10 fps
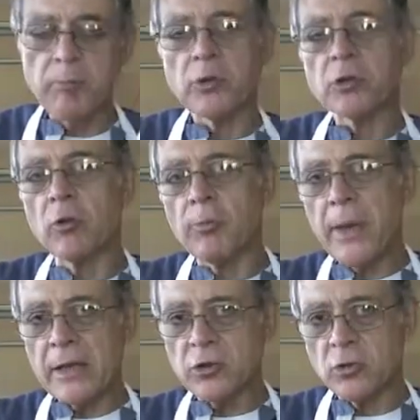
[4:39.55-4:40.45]
what's called
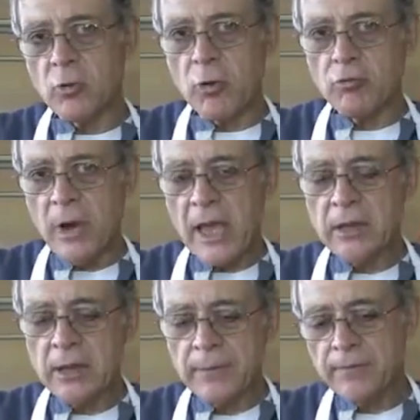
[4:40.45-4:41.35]
Pasteur
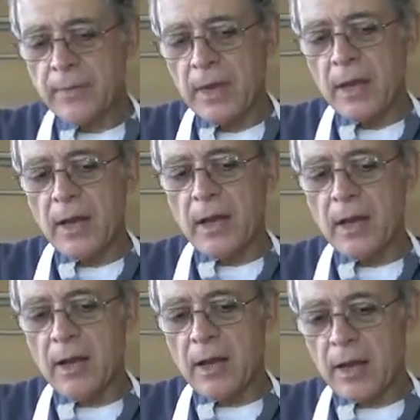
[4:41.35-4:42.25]
Red,
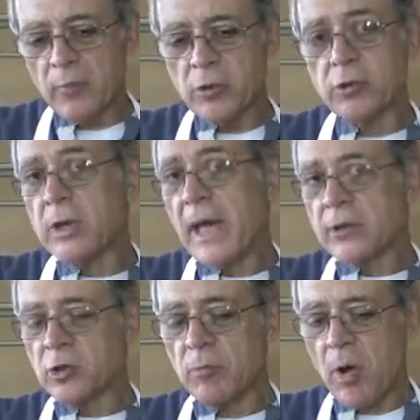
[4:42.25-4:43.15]
uh, and we'll do
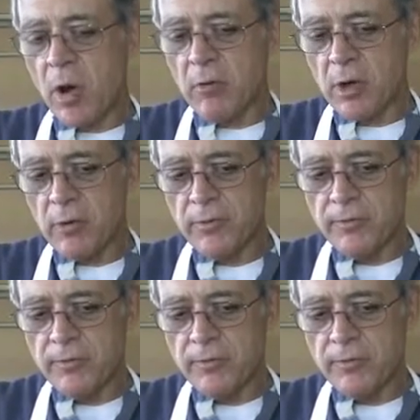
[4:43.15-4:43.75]
that tomorrow.